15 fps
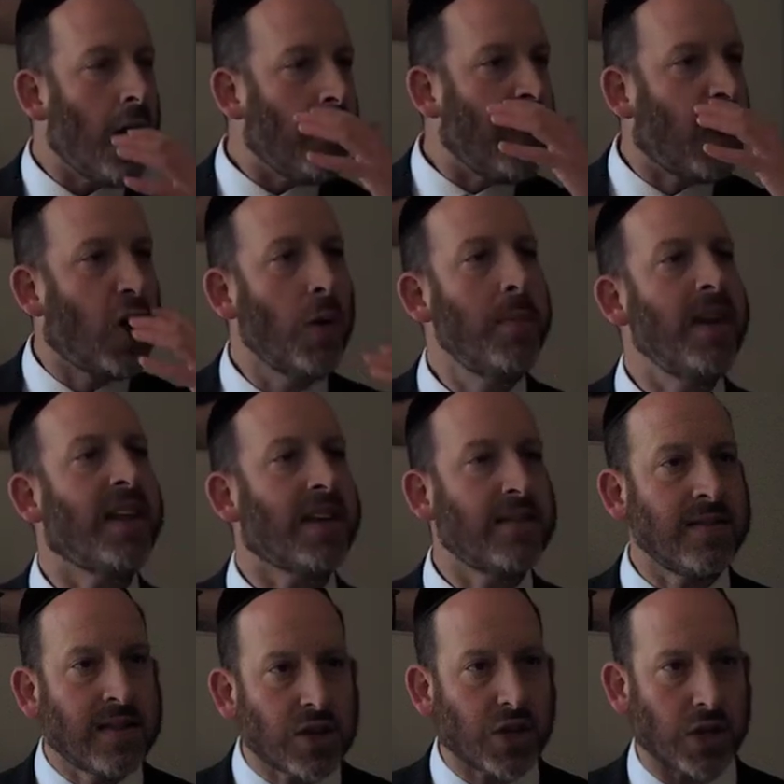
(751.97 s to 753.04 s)
The human
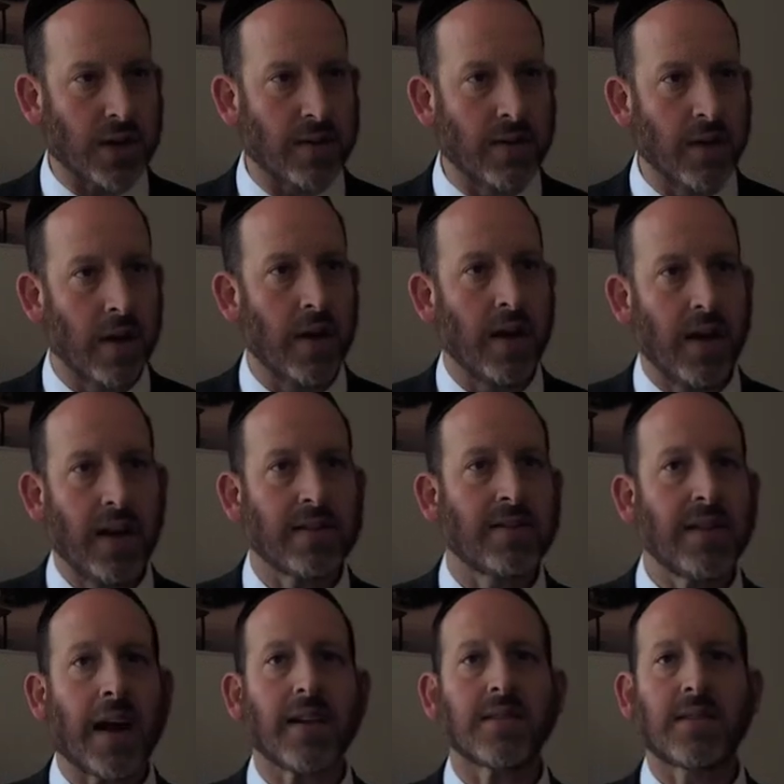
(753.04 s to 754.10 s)
condition is
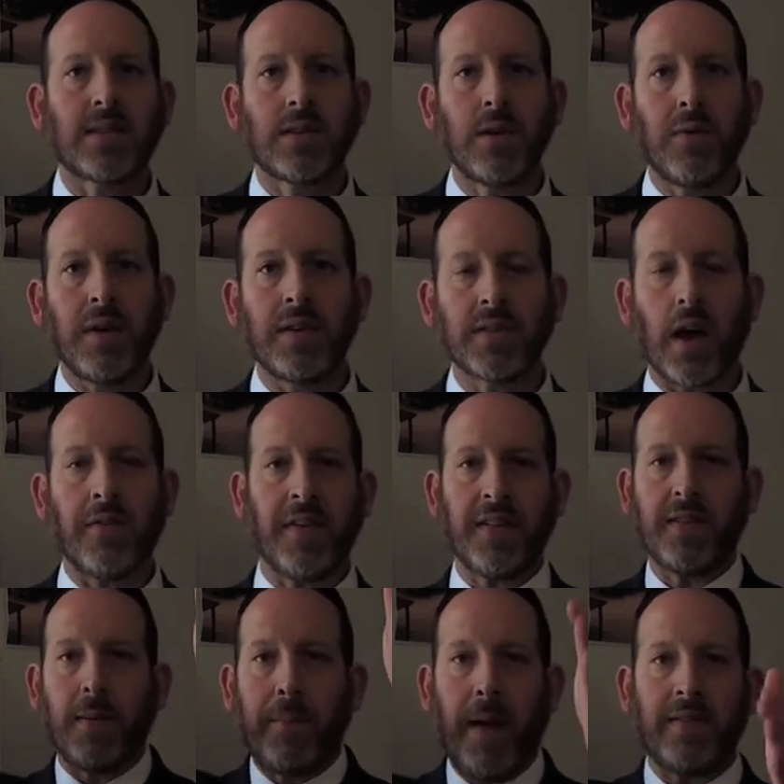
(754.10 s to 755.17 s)
not a series of
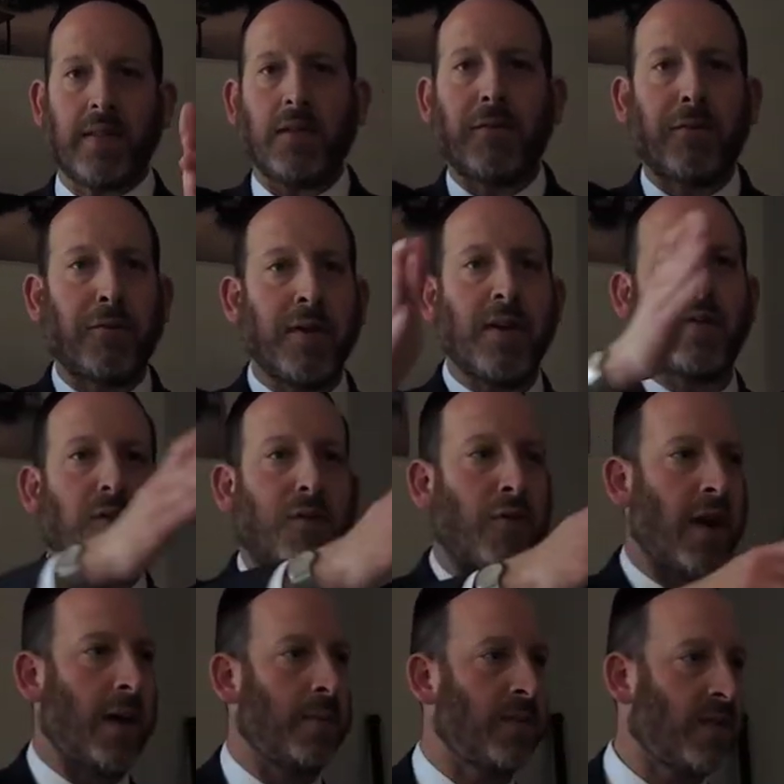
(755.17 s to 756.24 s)
independent freeze
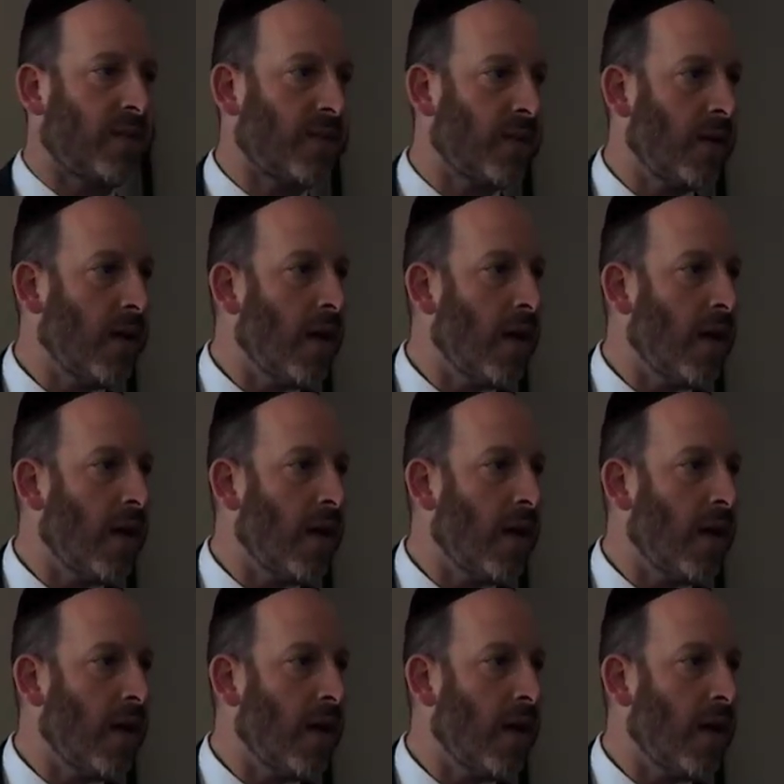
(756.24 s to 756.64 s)
frames.